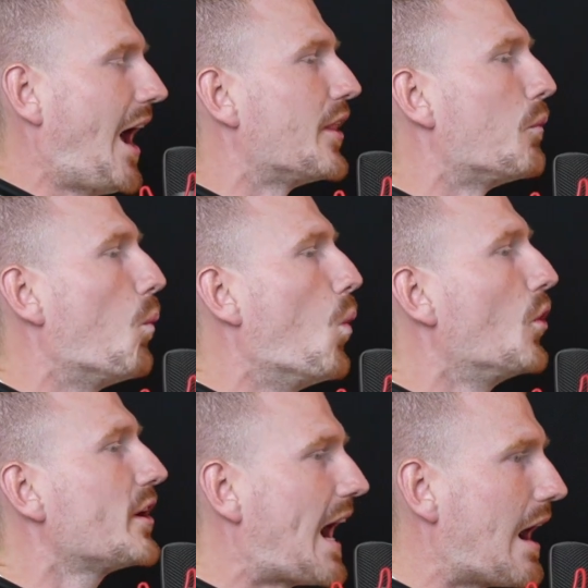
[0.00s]
and then
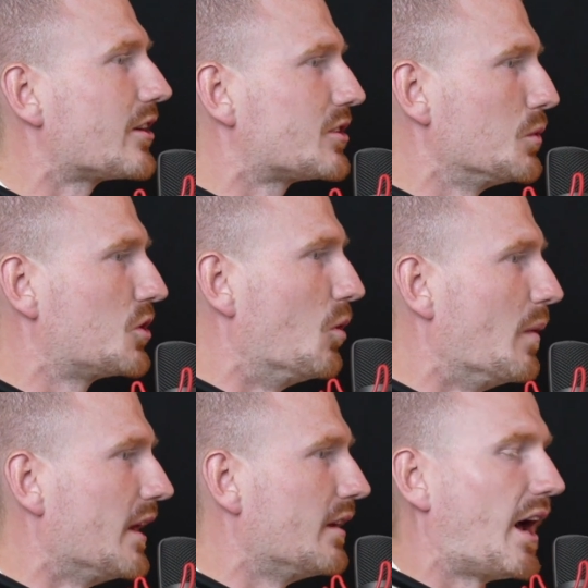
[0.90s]
one character will
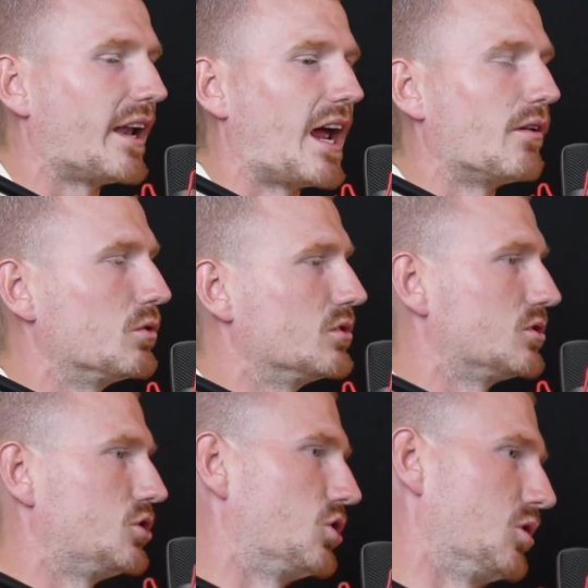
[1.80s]
come in and everyone
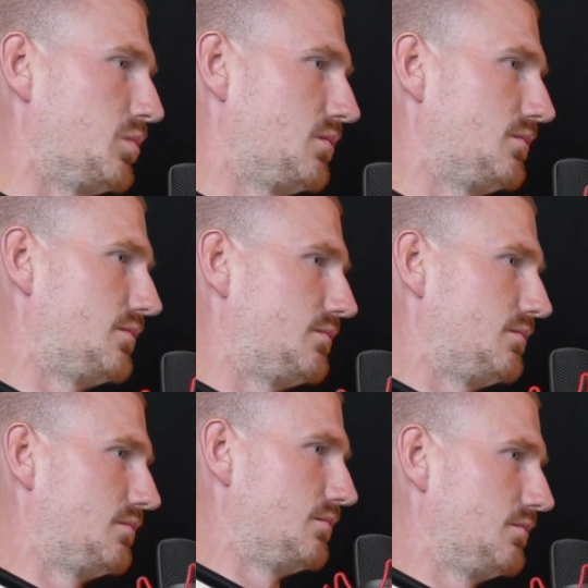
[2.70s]
doesn't shut up.
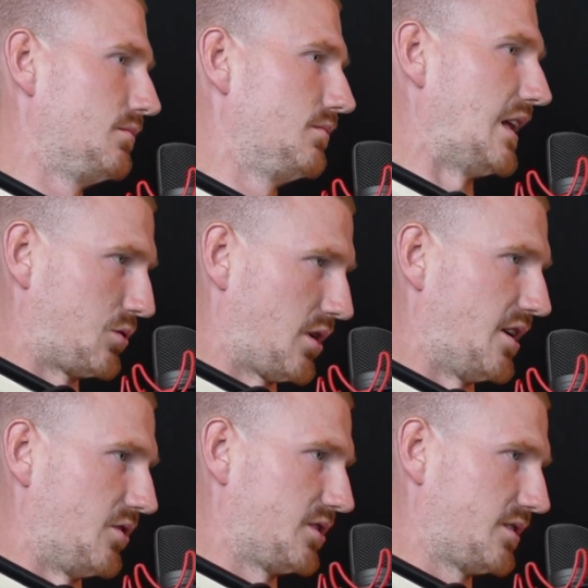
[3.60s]
That's what I
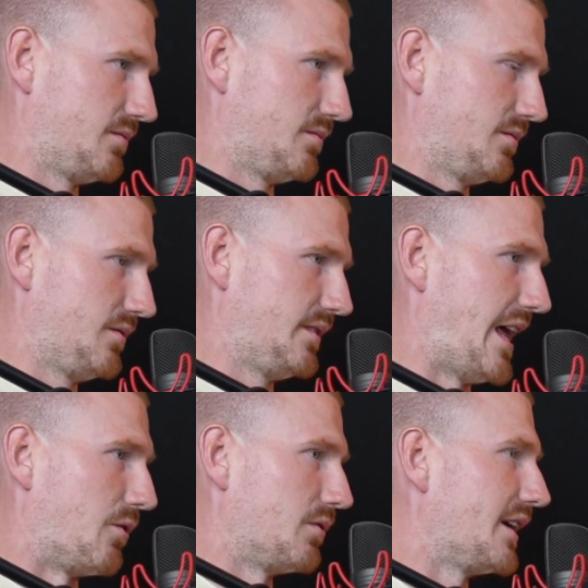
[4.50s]
noticed.
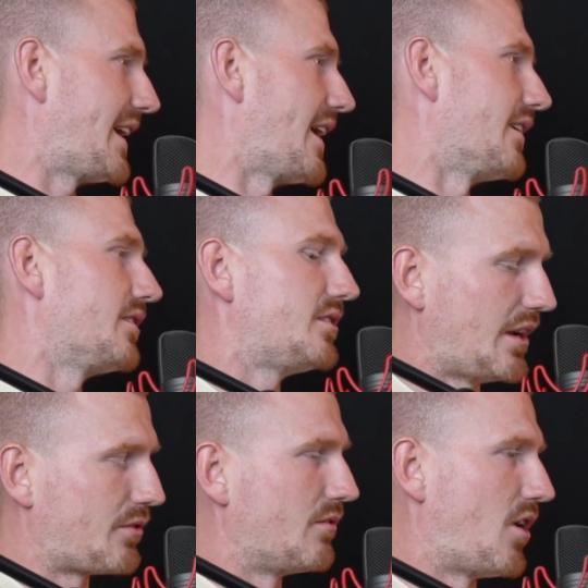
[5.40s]
Now, again,
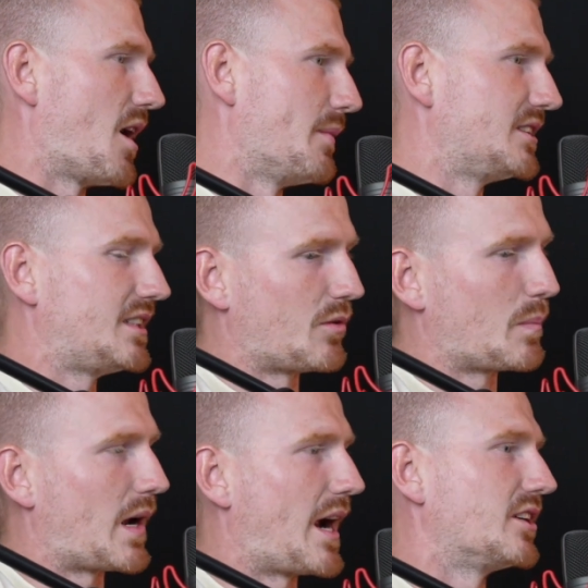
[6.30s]
different environments,
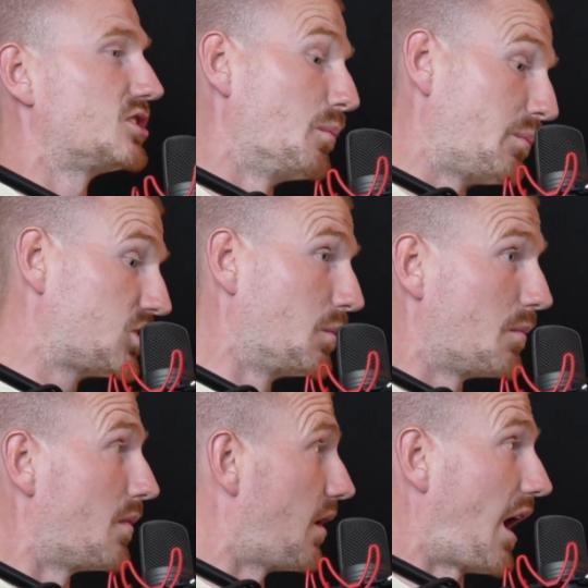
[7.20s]
different players. Some of
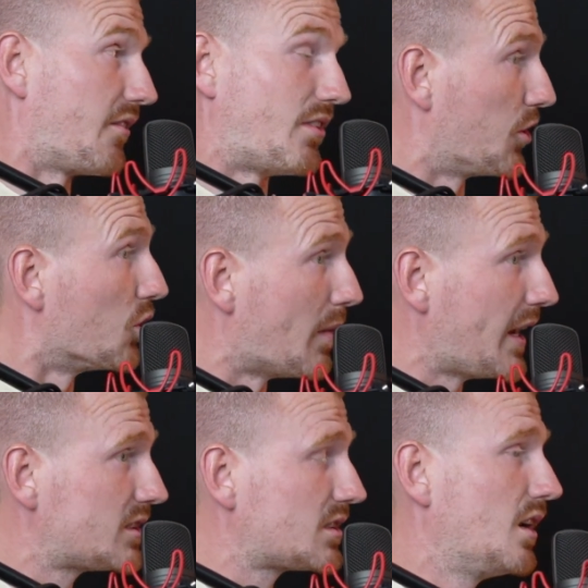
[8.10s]
them are very good
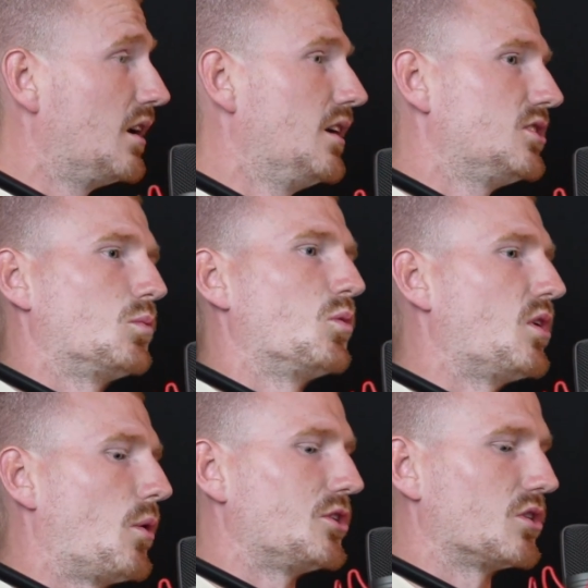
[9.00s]
mates. Some of them
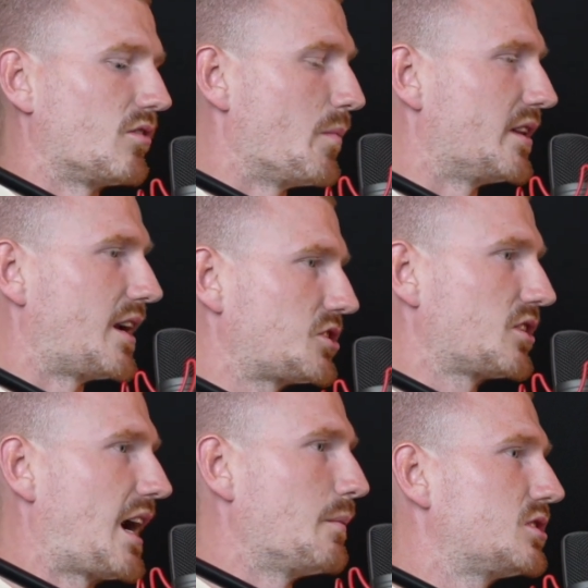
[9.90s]
know each other from
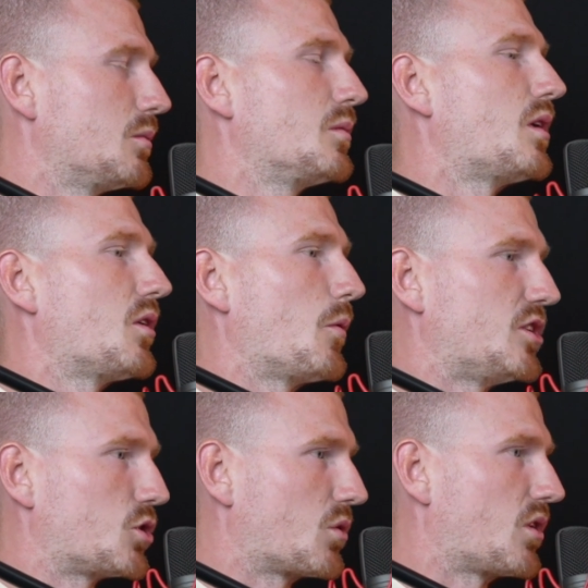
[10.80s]
international camps. Some of them don't know
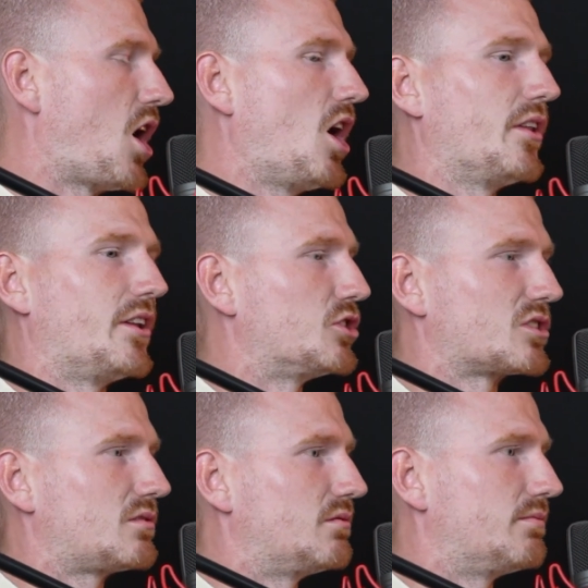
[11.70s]
each other at all and they just